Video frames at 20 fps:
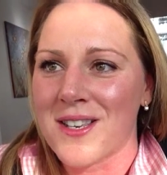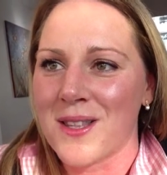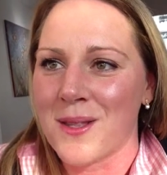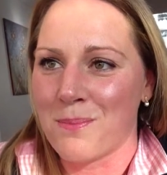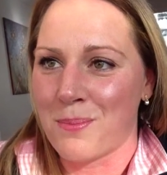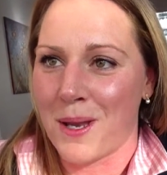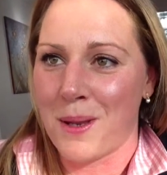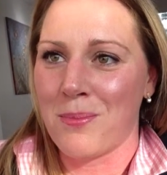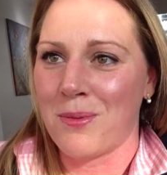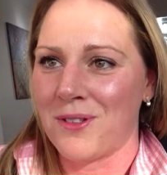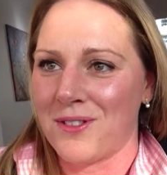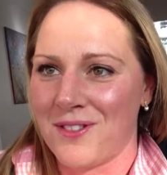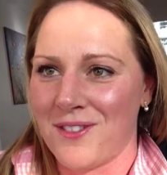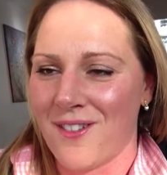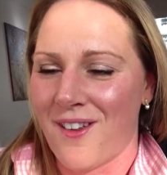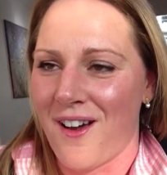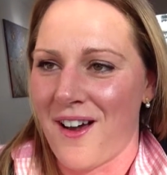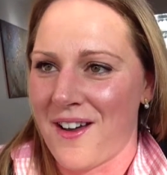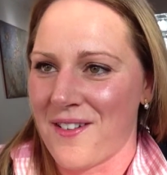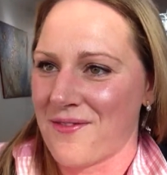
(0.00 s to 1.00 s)
to the people in your
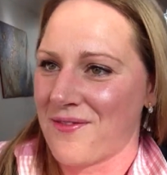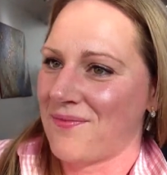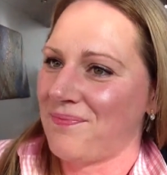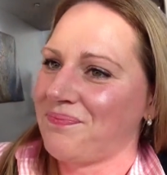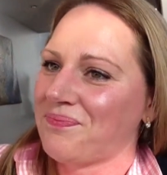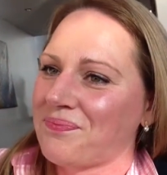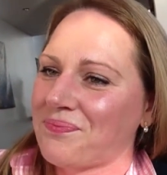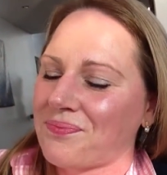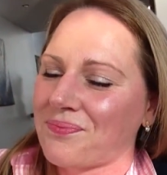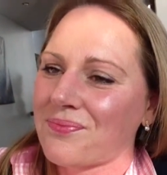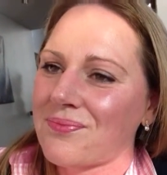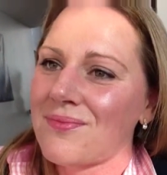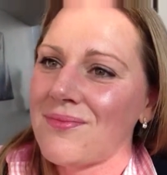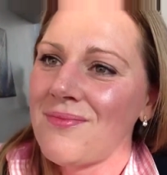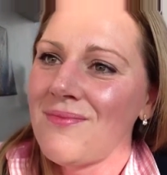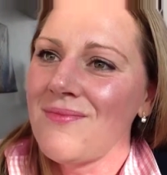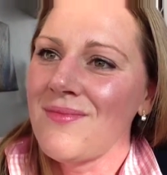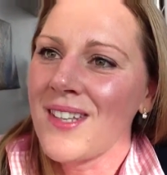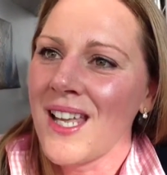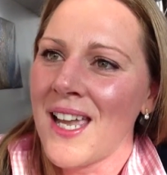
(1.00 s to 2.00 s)
life.
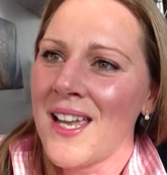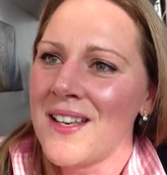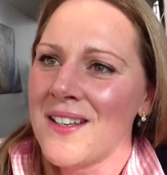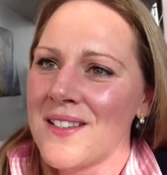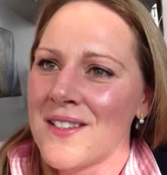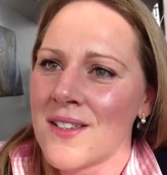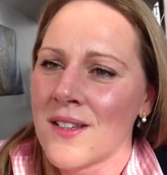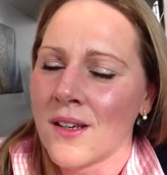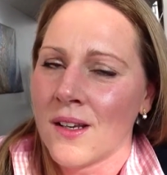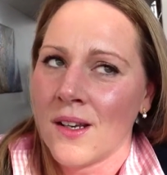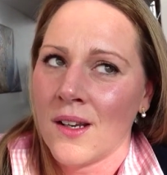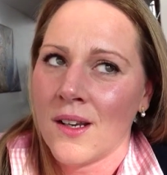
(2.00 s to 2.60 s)
And,